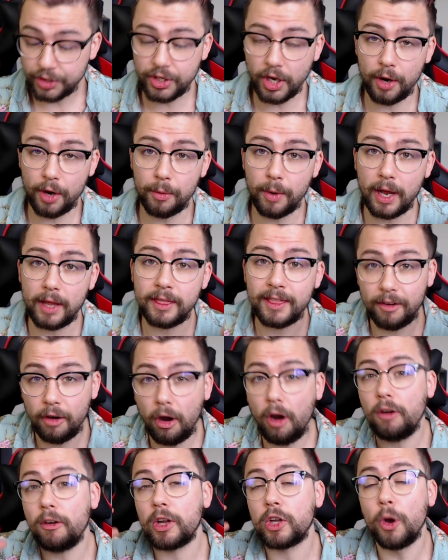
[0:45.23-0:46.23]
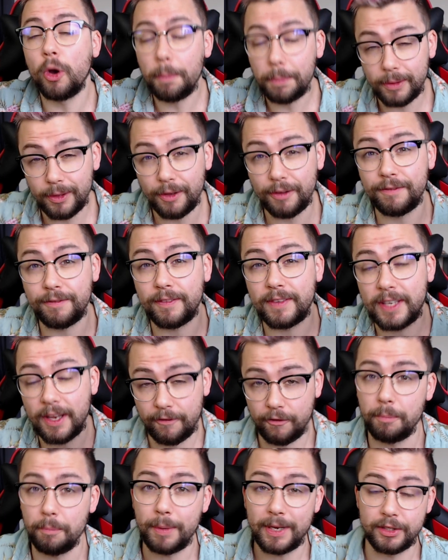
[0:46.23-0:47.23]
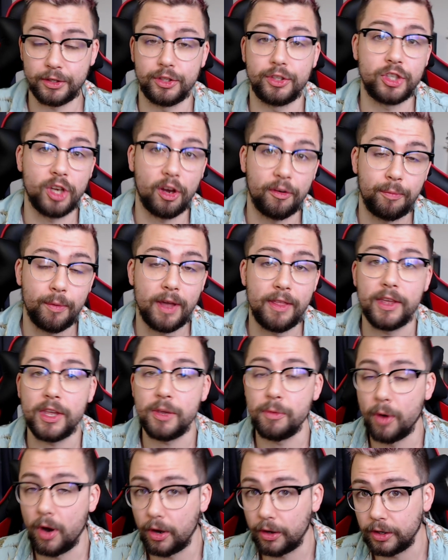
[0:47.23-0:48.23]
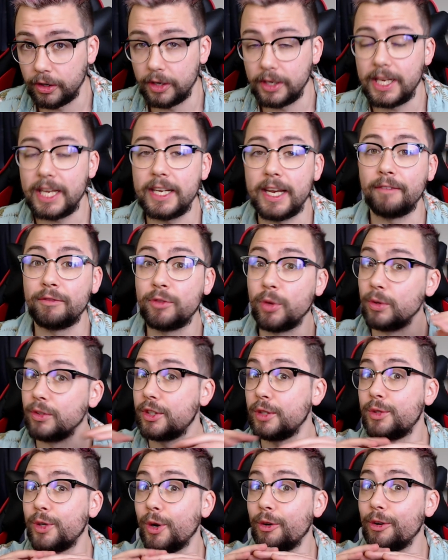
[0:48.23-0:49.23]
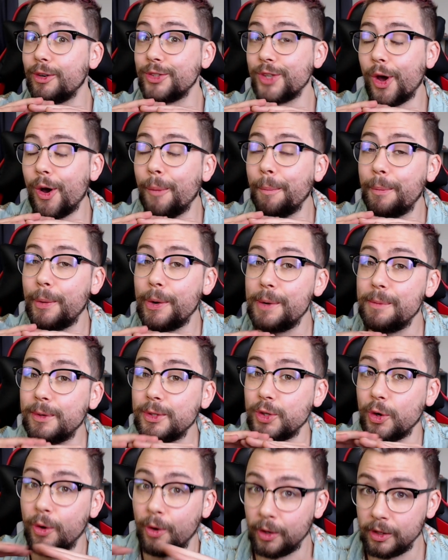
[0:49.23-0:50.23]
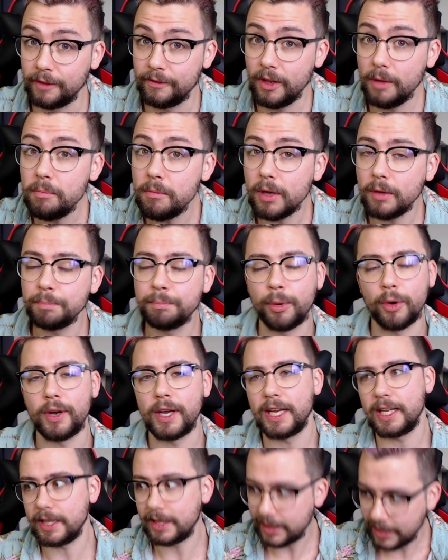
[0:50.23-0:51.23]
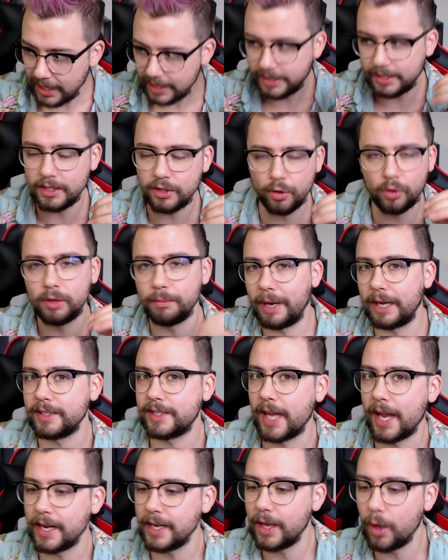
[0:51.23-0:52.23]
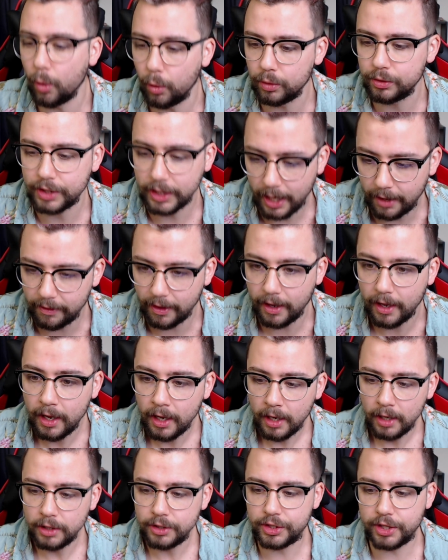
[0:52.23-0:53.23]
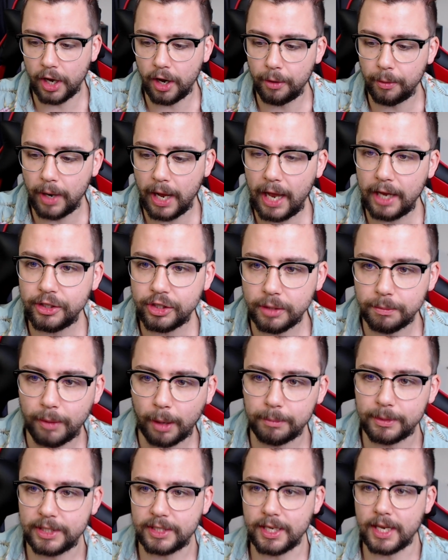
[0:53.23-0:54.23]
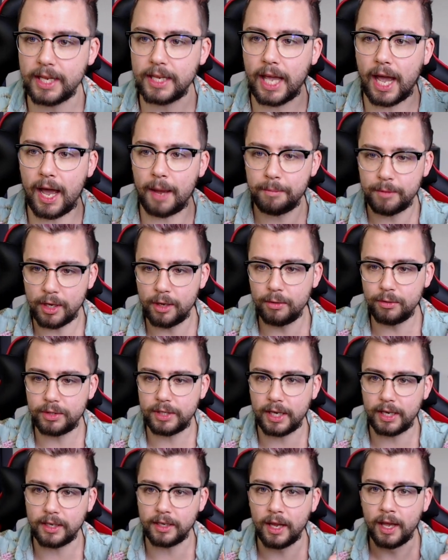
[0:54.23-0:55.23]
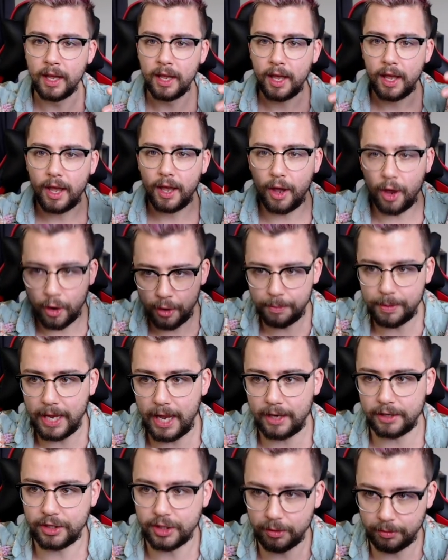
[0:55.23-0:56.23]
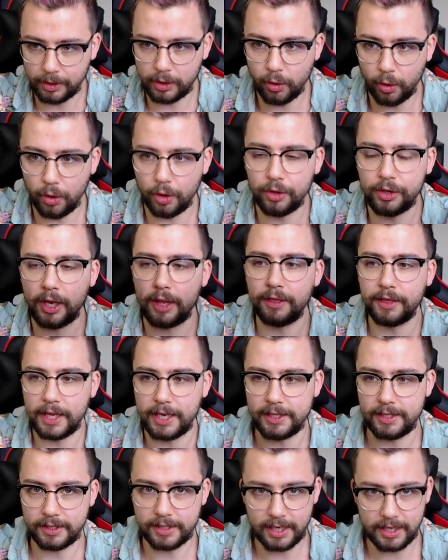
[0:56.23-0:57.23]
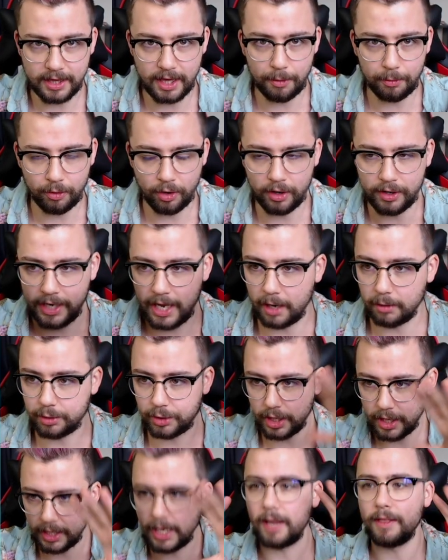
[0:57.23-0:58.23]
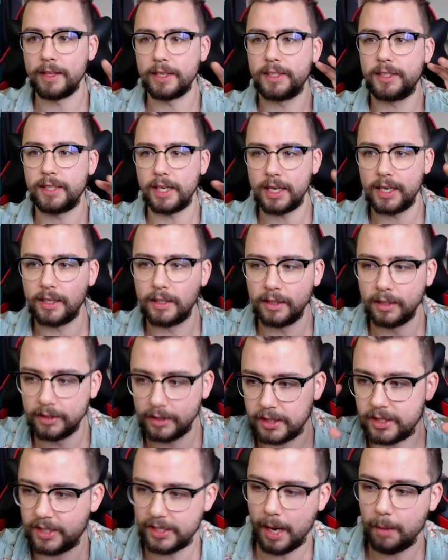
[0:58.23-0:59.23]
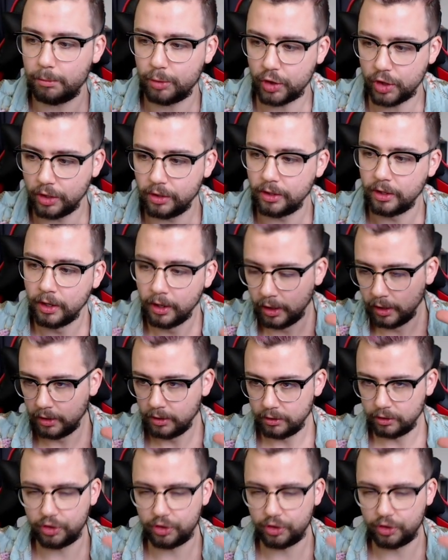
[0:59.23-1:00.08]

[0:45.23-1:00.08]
So there are a couple of different pieces of software that you are going to need. I've done tutorials on pretty much all of them, but this is all about tying it all together. So as you can probably see, I'm using OBS to record this scene that we're on now. So you're getting this sceneception